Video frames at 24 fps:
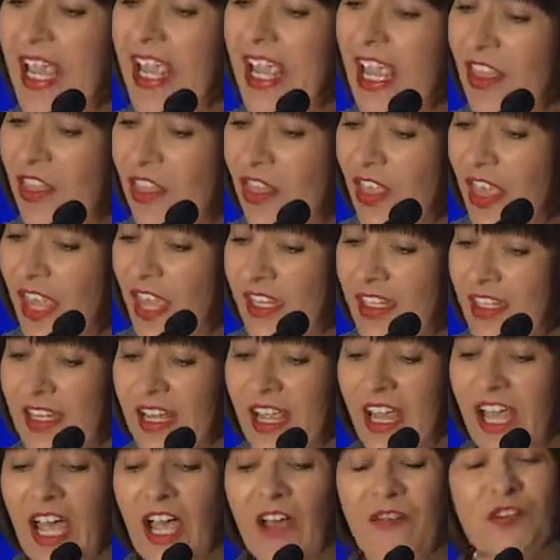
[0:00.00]
and then,
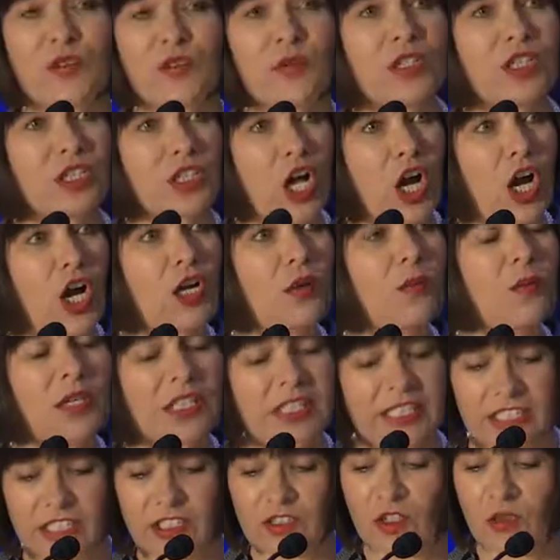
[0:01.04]
after a long
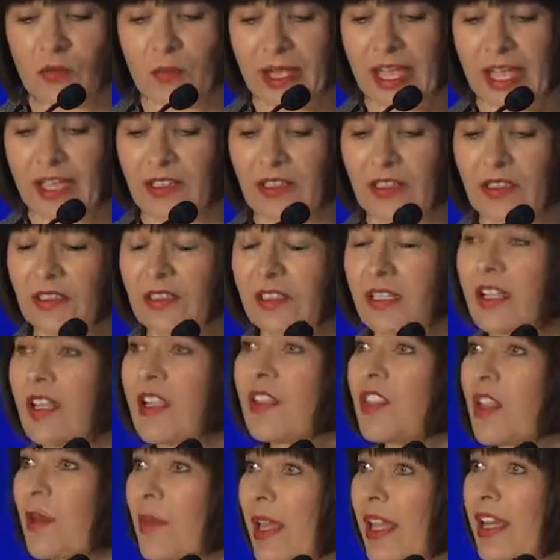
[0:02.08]
political battle,
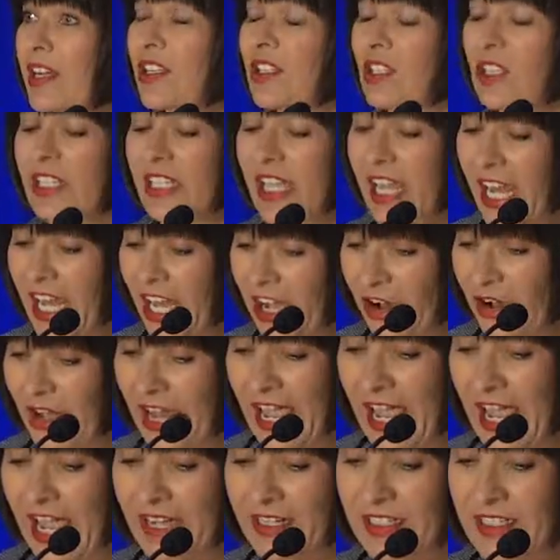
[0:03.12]
the Medical Care
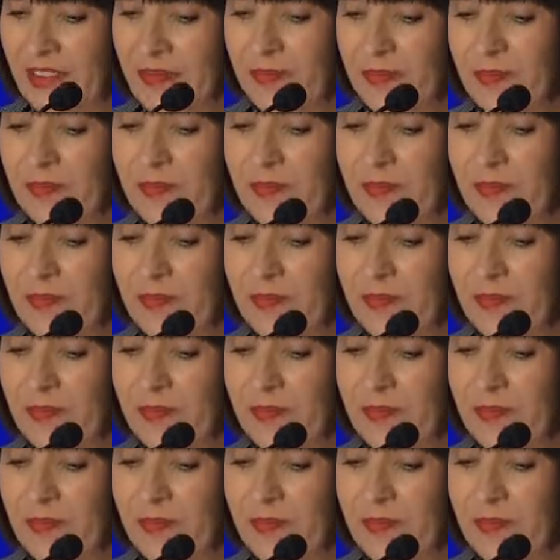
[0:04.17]
Act.